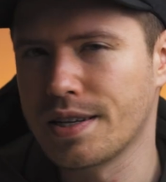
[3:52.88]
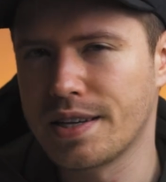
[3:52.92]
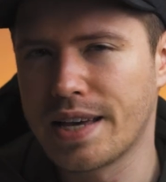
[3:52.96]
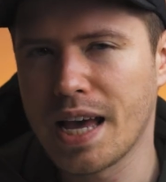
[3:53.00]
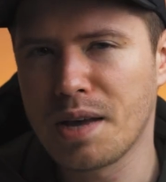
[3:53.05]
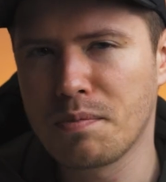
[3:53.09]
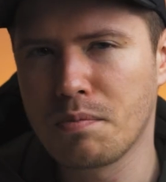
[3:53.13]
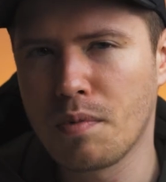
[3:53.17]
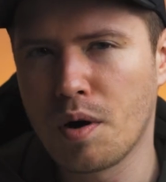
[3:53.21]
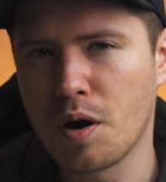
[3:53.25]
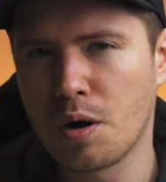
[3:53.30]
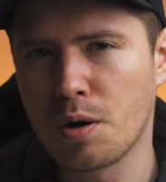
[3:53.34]

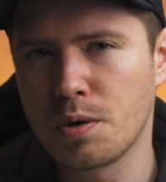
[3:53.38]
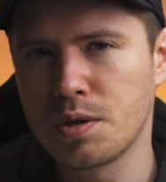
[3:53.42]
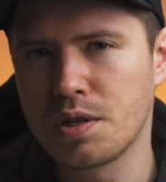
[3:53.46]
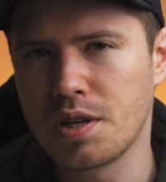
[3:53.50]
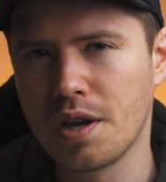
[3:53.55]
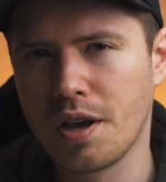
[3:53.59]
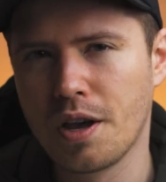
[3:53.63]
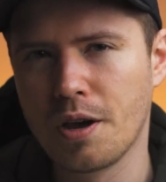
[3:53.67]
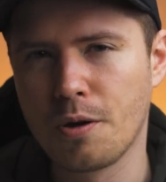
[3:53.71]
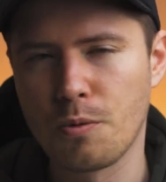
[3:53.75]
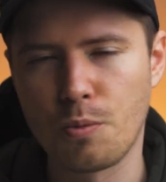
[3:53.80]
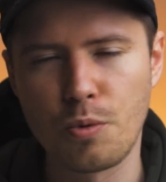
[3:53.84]
game mode
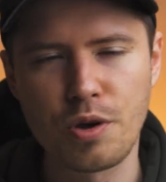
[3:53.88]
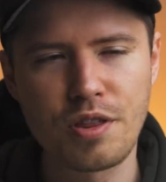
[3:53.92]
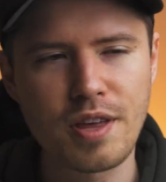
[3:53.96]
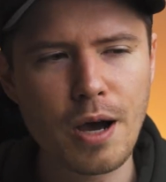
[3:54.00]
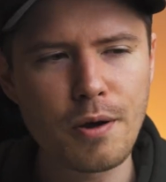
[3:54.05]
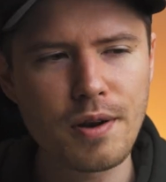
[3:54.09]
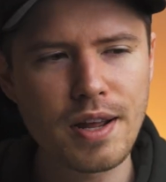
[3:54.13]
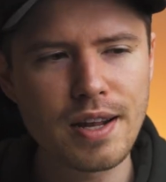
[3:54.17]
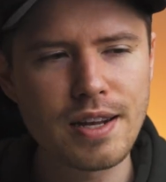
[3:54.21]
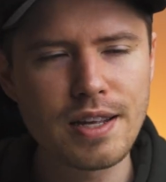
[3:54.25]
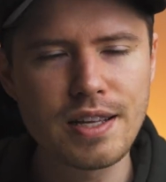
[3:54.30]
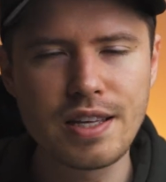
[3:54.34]
without
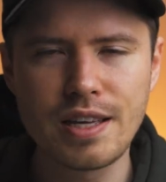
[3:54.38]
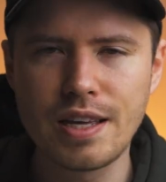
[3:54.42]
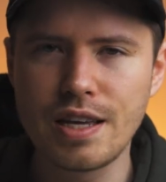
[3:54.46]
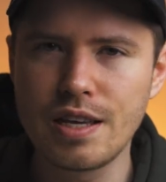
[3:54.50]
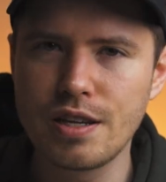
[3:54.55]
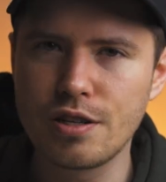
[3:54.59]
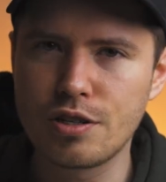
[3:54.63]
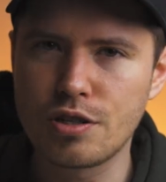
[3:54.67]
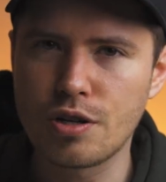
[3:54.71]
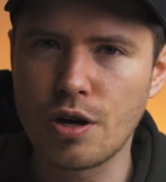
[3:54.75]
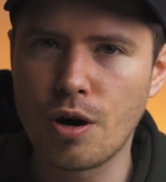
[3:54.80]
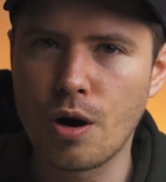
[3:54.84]
any
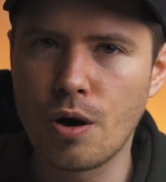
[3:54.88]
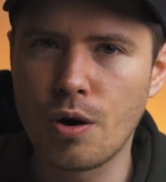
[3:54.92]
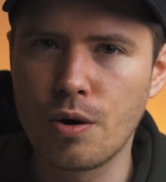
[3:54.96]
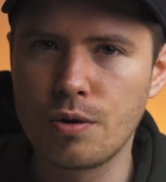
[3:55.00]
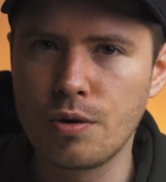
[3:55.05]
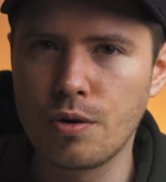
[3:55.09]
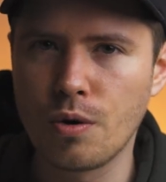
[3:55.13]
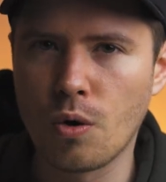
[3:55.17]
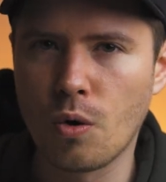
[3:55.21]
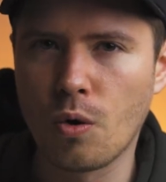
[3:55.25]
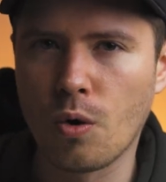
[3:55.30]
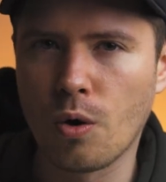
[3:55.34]
keystone
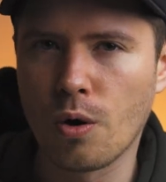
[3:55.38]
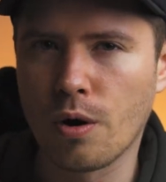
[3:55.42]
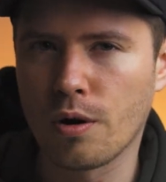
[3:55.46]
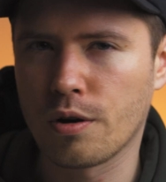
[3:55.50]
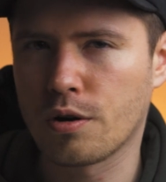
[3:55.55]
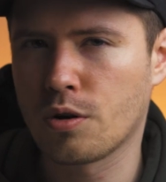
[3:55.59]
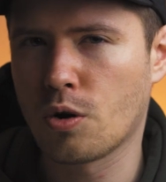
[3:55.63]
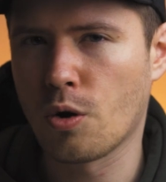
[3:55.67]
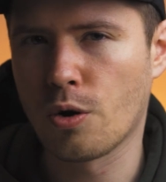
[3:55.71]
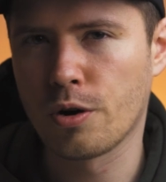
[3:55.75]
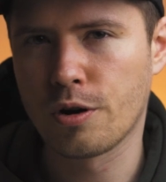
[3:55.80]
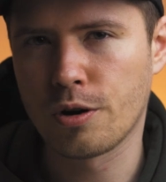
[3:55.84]
or
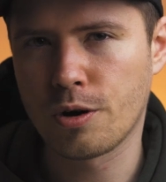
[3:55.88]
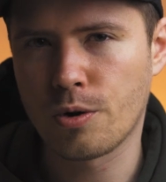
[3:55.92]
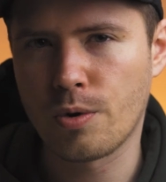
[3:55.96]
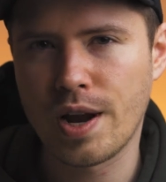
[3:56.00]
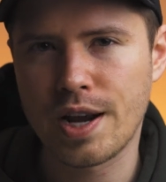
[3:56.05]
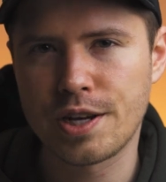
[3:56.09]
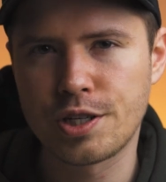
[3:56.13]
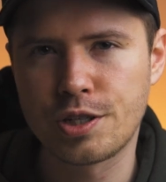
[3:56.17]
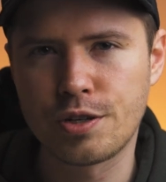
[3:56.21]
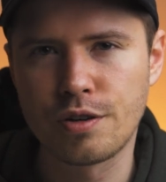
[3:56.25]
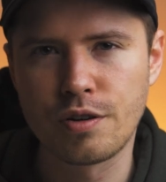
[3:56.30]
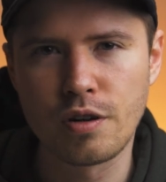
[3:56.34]
corner
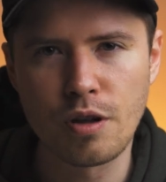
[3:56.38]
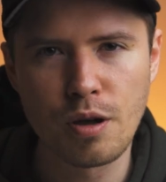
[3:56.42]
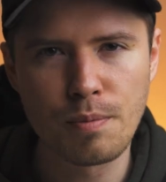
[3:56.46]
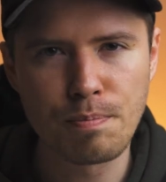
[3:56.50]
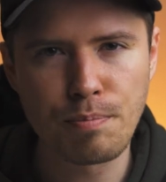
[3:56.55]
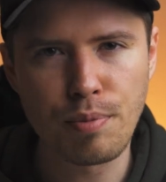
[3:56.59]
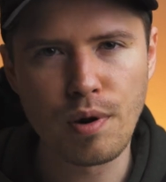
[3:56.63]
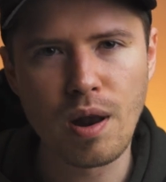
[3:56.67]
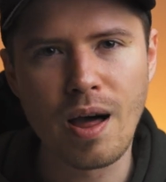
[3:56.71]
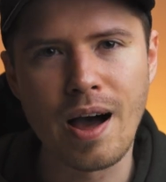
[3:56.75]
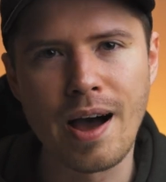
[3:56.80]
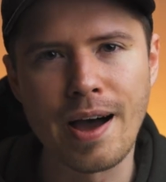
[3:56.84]
correction
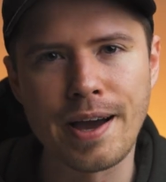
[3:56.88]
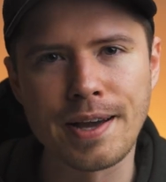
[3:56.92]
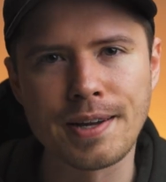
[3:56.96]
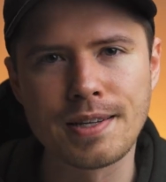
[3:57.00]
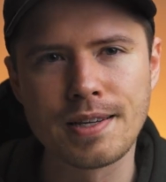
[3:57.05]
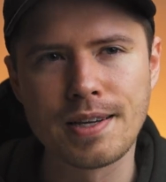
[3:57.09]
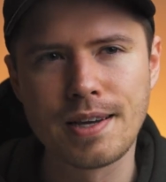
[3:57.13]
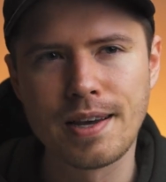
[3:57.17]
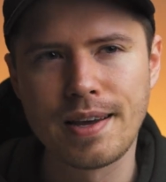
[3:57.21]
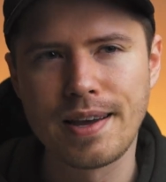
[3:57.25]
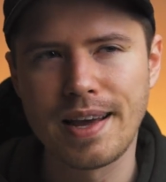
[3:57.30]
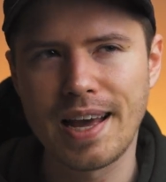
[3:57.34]
applied.
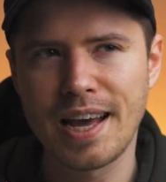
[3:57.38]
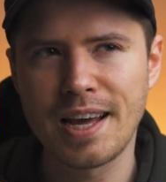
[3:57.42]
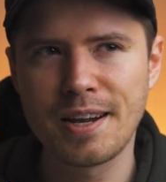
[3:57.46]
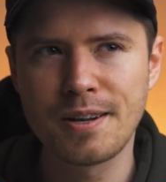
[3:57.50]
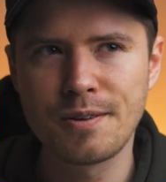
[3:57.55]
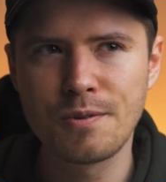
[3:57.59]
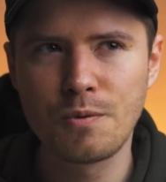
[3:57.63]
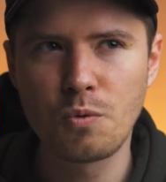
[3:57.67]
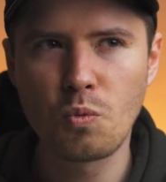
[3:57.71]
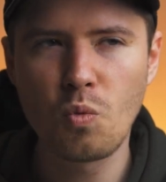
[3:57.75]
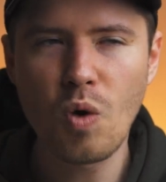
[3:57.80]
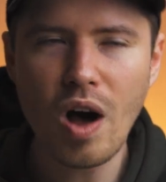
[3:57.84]

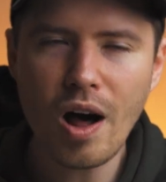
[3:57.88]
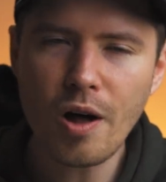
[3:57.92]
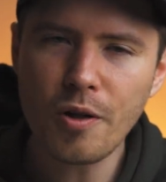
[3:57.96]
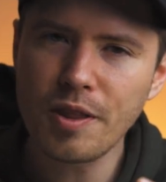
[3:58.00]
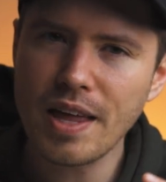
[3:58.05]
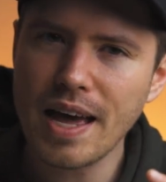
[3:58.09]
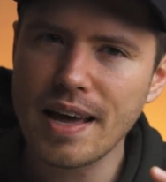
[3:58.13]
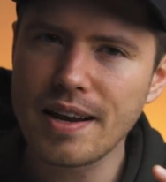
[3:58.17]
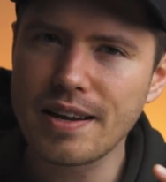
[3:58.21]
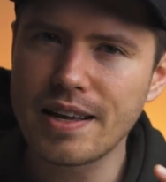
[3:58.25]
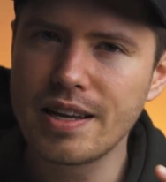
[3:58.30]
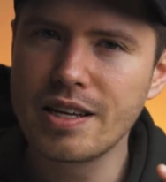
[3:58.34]
And while
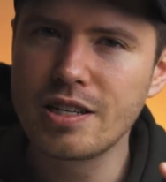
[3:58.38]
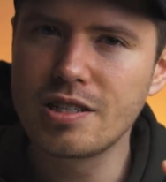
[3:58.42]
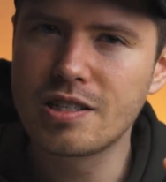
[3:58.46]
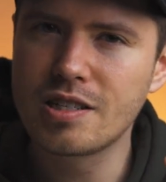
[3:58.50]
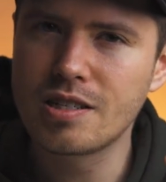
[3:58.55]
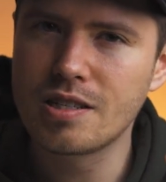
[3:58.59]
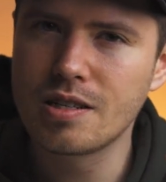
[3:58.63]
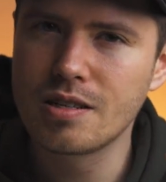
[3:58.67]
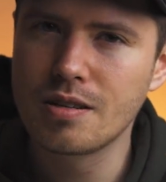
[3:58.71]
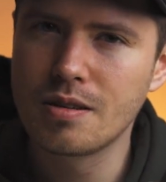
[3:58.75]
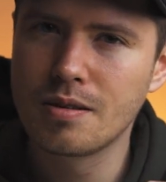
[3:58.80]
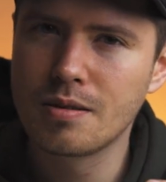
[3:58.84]
that
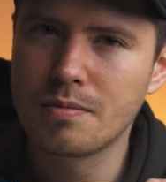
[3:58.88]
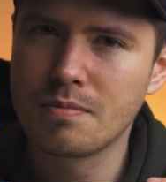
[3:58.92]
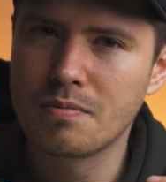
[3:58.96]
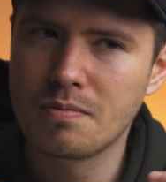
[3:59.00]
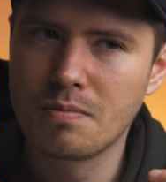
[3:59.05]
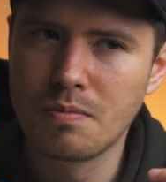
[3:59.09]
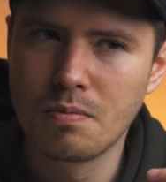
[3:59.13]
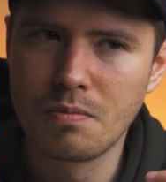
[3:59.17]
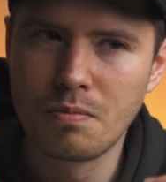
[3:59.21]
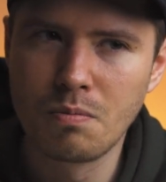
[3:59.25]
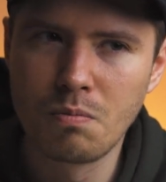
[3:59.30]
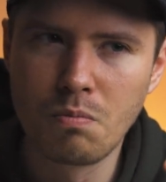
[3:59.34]
is
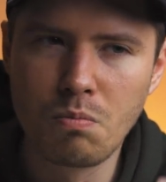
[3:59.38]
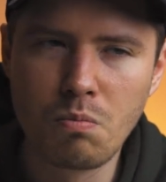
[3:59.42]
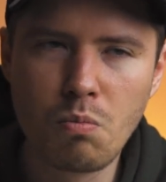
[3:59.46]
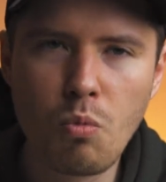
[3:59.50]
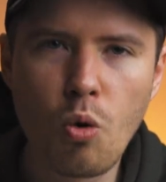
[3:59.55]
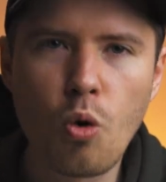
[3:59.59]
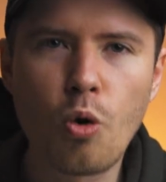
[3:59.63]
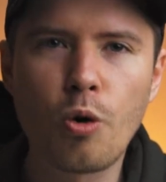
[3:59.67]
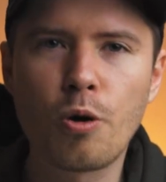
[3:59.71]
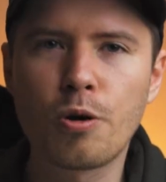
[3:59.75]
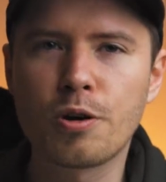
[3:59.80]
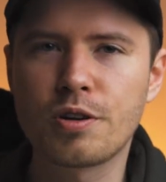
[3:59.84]

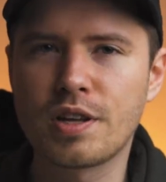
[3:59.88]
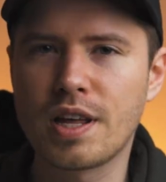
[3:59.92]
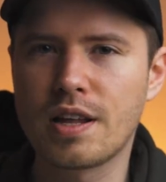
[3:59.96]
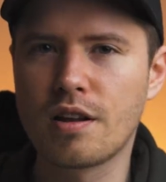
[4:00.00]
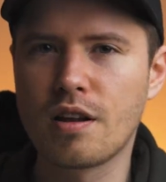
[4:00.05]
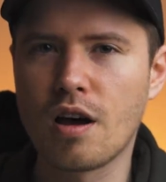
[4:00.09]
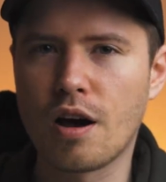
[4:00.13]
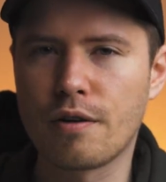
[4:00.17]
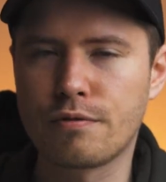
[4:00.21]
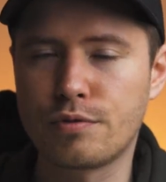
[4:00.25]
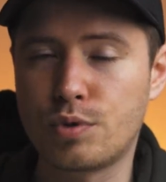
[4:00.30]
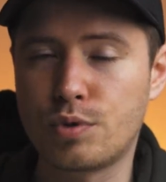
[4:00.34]
more than enough